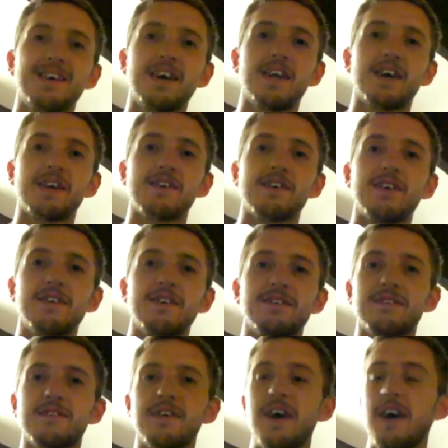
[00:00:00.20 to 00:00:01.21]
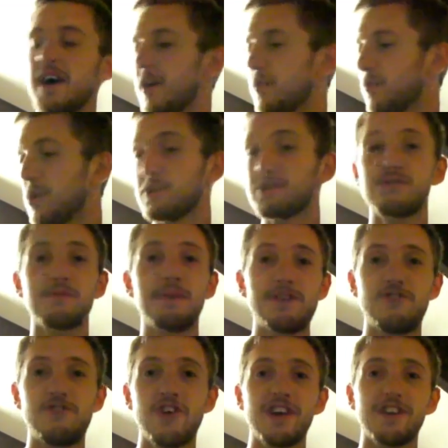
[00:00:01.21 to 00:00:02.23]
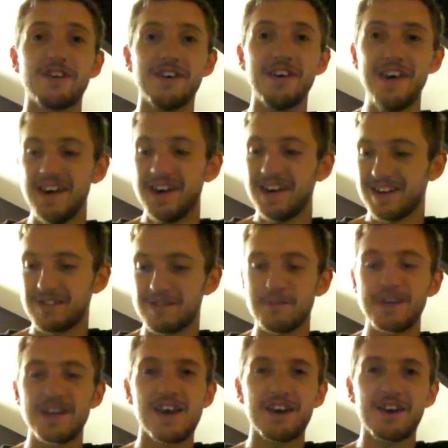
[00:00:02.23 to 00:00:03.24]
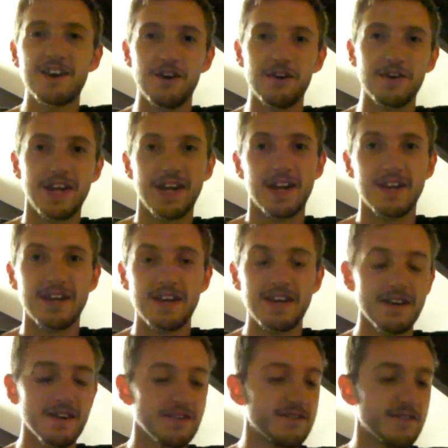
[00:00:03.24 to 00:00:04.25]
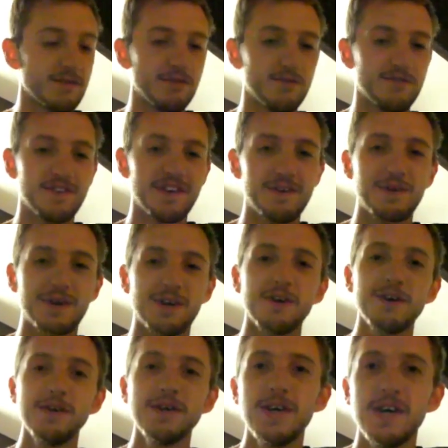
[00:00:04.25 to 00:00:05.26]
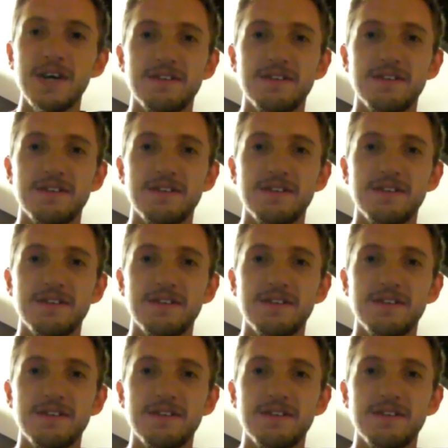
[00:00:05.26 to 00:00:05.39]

G'day guys, welcome to my shed. It's a bit echoing in here, so we'll see how we go.